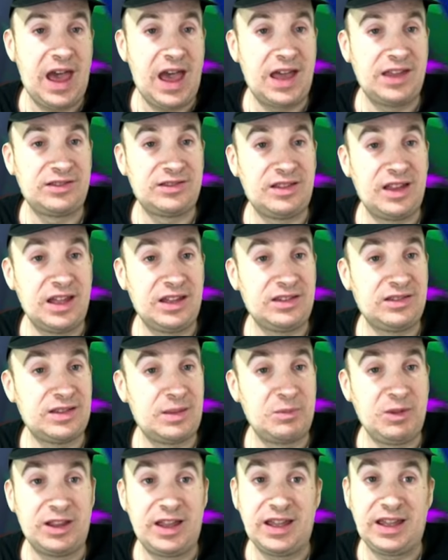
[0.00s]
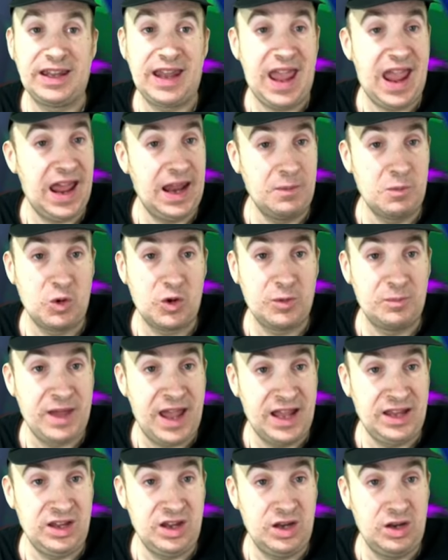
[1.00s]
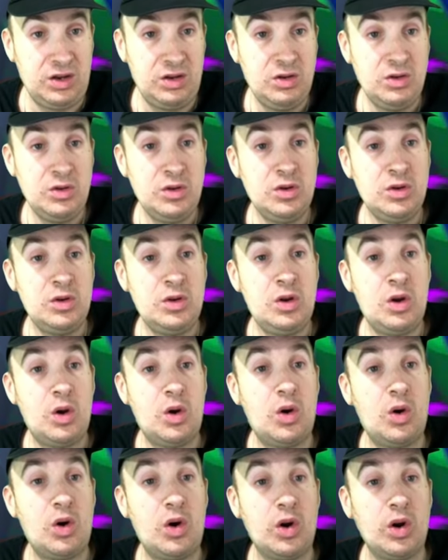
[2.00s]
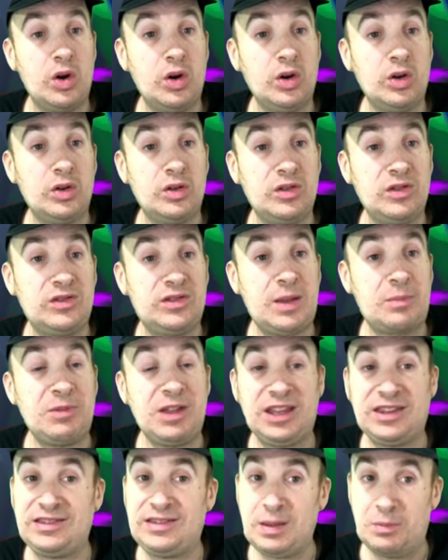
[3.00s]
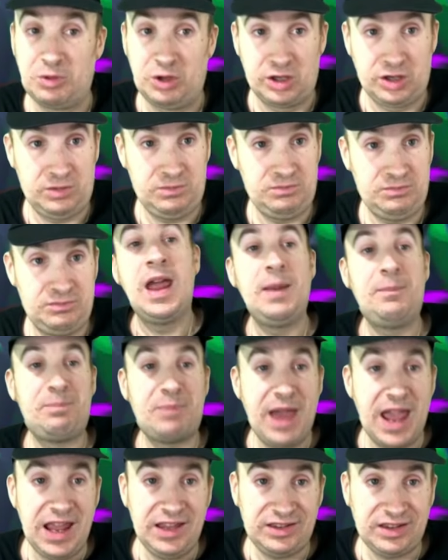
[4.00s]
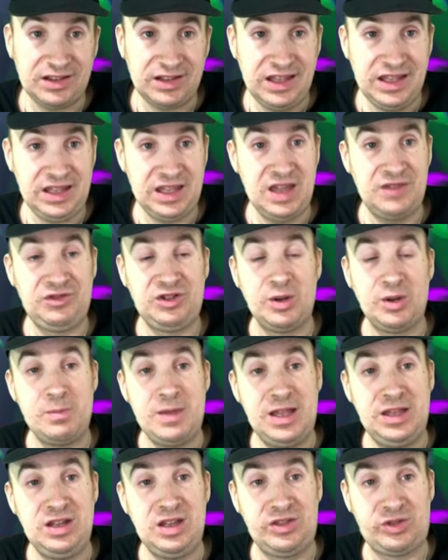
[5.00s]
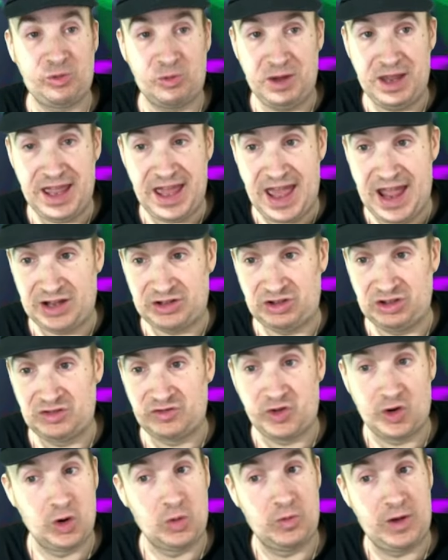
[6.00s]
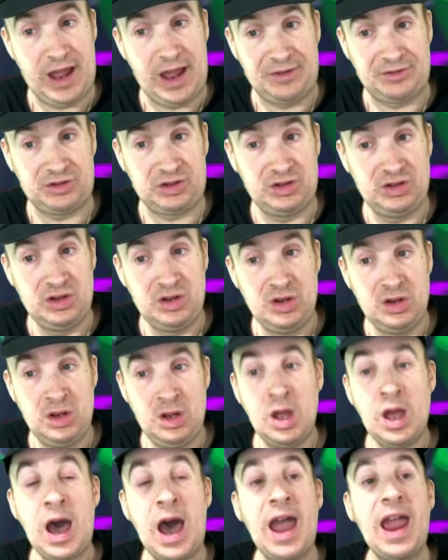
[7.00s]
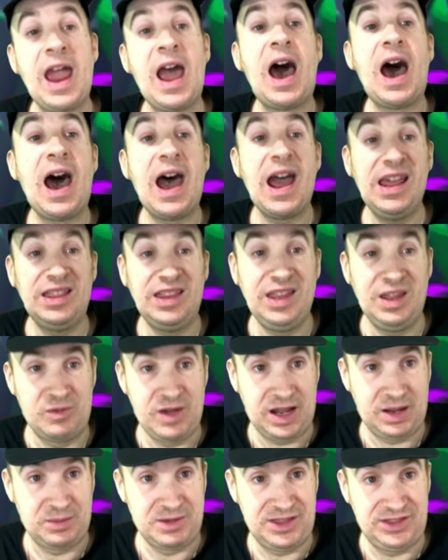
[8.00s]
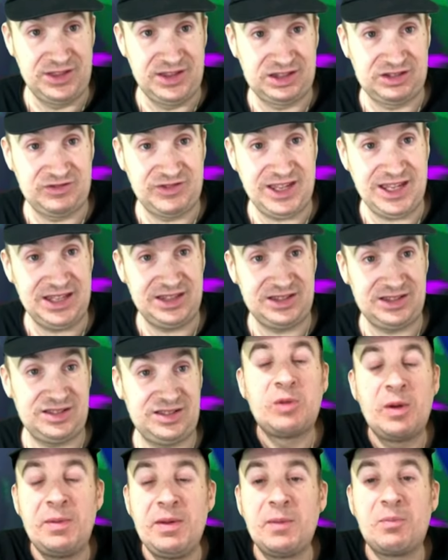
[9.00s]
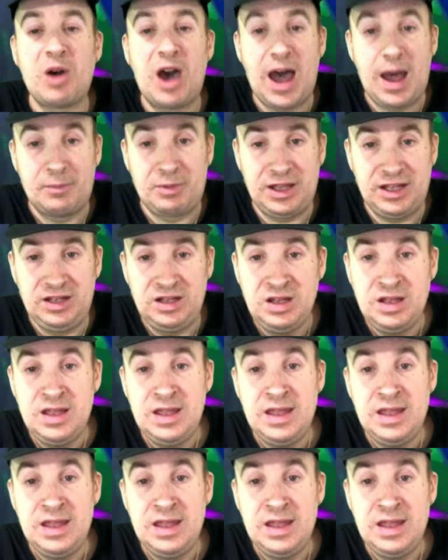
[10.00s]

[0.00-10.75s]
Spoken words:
has something like an animal companion or something similar. It basically gives your minion 3 actions for a round. I highly recommend this feat. Swimming Poppet